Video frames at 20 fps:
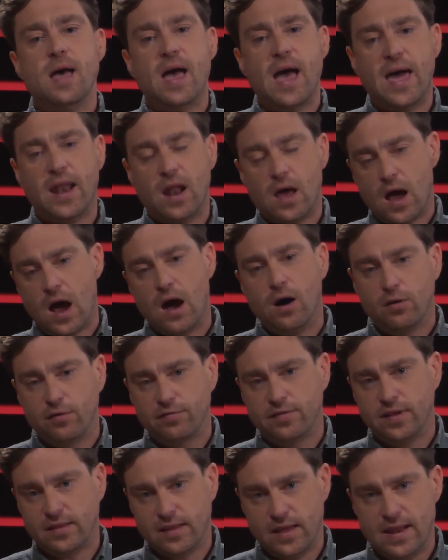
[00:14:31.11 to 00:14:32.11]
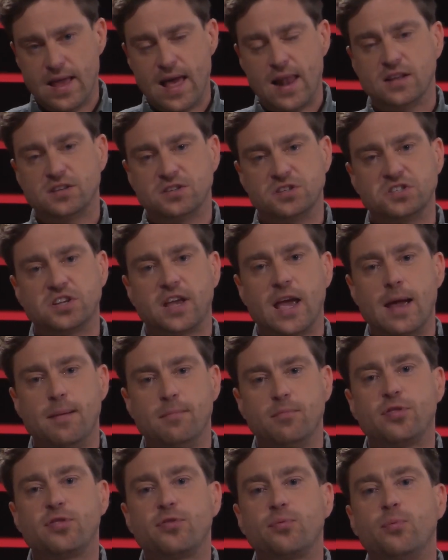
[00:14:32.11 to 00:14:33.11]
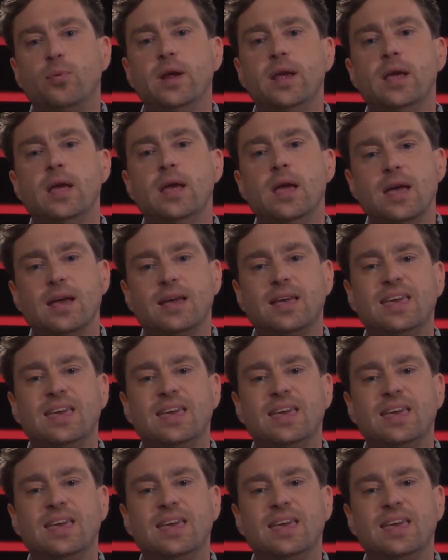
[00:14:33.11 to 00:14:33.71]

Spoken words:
and out of that analysis came 3